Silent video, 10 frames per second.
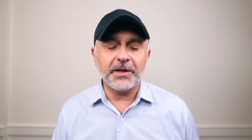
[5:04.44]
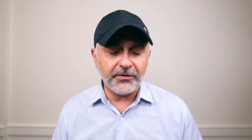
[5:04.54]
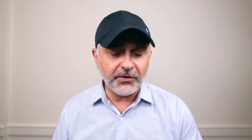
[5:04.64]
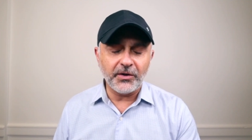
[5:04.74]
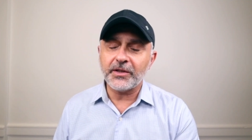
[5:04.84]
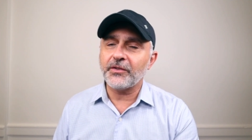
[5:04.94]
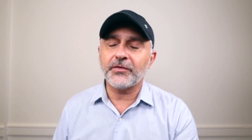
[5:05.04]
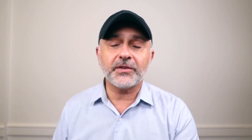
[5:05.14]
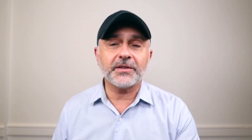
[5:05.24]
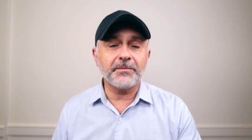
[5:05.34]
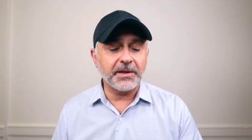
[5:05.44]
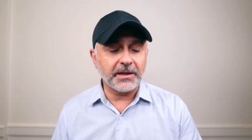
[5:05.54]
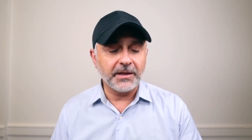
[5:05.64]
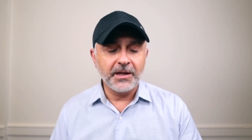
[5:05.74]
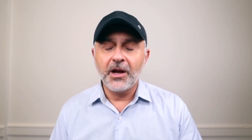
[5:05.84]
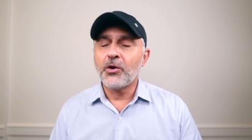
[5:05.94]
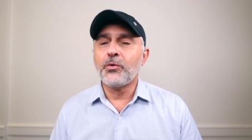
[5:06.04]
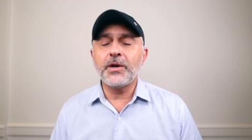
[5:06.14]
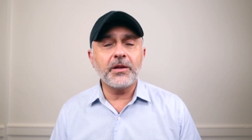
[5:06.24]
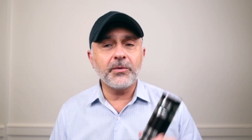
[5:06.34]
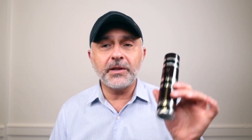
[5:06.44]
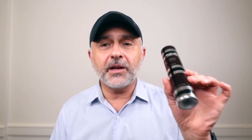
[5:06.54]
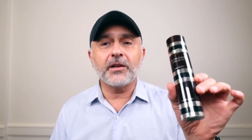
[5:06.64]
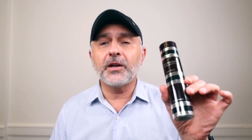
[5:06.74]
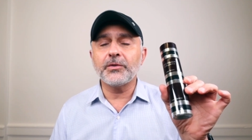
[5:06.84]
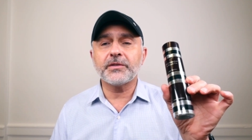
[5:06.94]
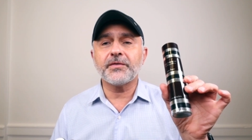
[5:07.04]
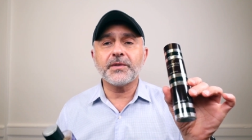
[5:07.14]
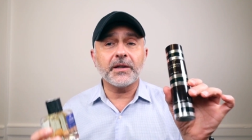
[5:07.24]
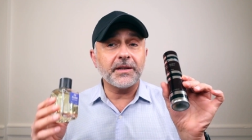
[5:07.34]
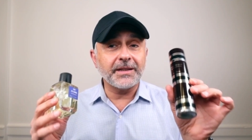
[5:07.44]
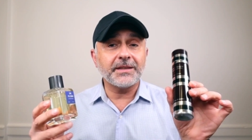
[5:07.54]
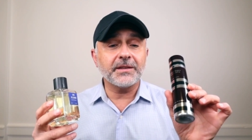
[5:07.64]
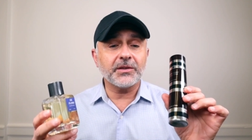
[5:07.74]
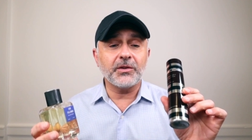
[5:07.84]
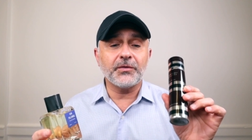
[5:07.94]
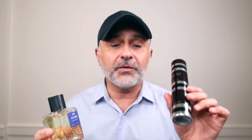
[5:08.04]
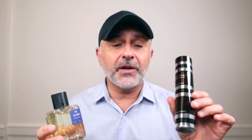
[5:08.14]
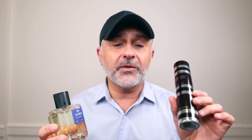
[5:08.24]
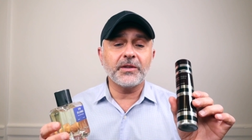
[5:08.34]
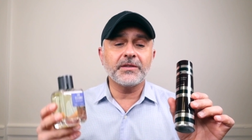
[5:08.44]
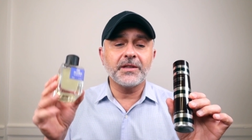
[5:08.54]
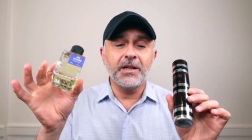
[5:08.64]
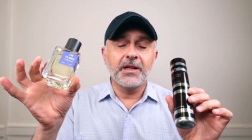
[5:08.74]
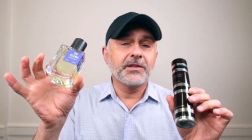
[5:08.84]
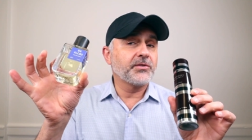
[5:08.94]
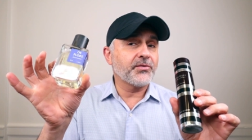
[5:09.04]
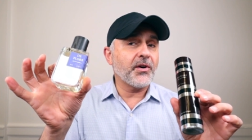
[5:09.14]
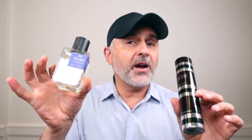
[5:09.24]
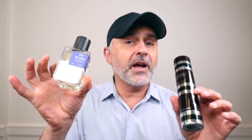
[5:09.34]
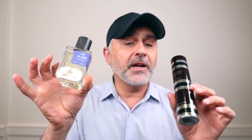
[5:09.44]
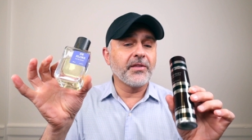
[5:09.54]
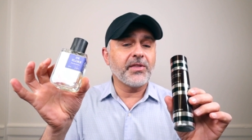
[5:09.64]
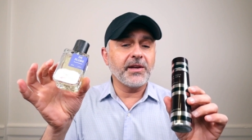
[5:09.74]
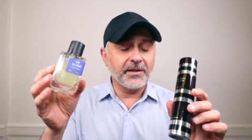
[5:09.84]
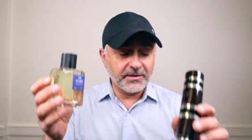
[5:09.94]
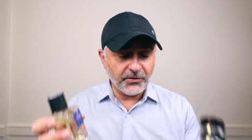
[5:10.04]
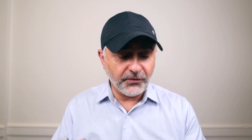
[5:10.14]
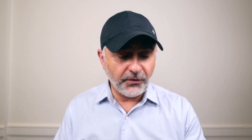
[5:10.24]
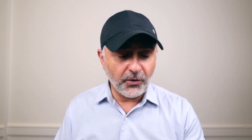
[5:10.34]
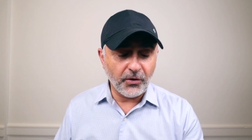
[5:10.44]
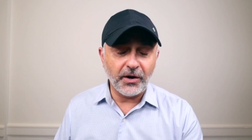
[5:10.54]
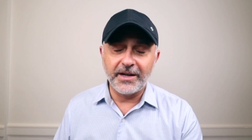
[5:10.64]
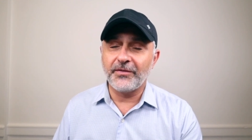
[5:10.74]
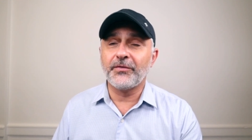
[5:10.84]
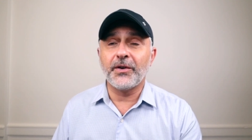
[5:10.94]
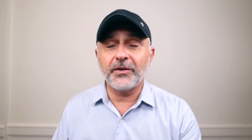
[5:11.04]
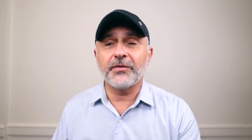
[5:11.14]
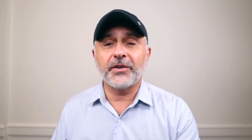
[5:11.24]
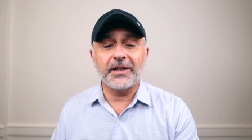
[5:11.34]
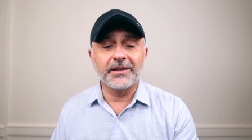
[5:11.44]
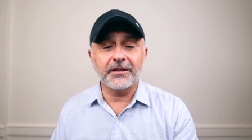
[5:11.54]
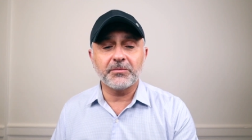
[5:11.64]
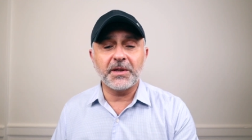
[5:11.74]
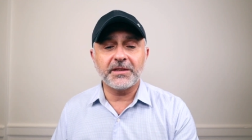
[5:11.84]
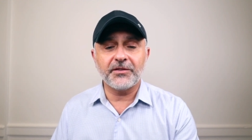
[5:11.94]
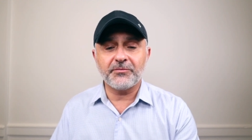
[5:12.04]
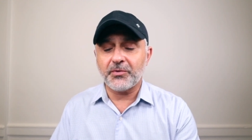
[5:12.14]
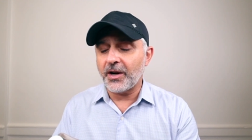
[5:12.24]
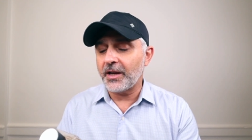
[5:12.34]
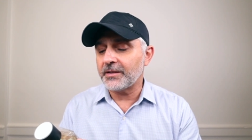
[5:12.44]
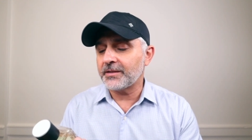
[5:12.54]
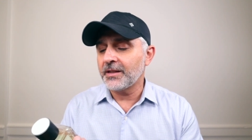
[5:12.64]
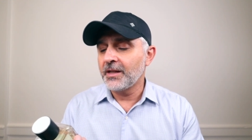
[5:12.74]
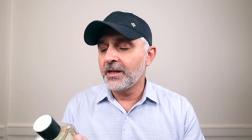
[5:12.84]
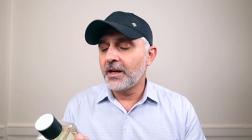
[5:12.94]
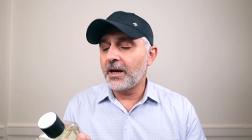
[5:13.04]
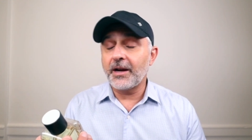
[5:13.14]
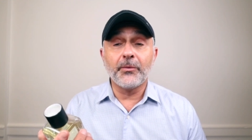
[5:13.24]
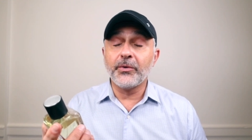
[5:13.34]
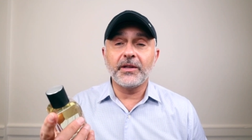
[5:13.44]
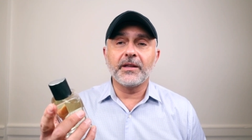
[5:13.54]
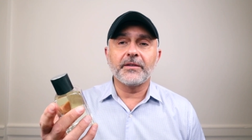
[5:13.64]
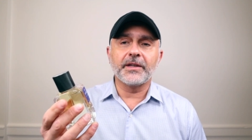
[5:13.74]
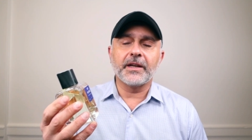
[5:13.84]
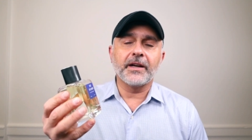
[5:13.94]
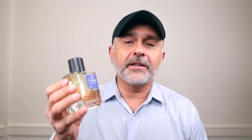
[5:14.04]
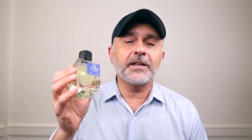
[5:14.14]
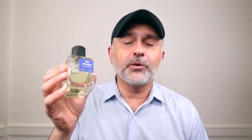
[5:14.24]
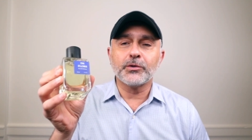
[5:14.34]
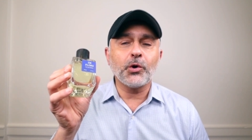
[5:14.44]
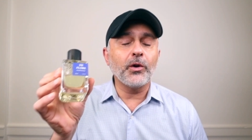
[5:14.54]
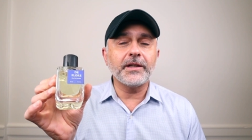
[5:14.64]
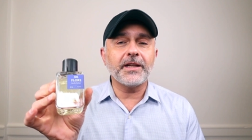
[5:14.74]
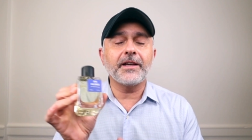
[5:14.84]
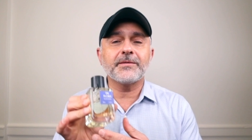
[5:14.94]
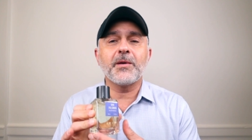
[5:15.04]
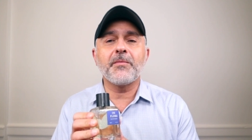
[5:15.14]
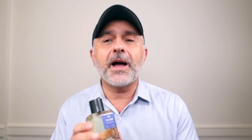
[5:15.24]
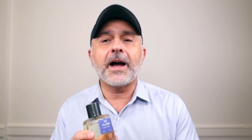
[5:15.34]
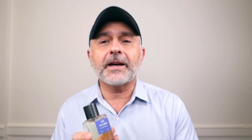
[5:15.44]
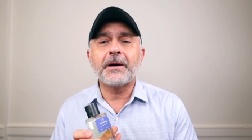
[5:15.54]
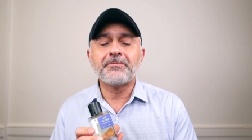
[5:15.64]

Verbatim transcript: But if you're looking for something really, really close, if not an identical fragrance, try Athena's DeFleur at a very, very inexpensive price. Uh, I really love it, and it totally takes me back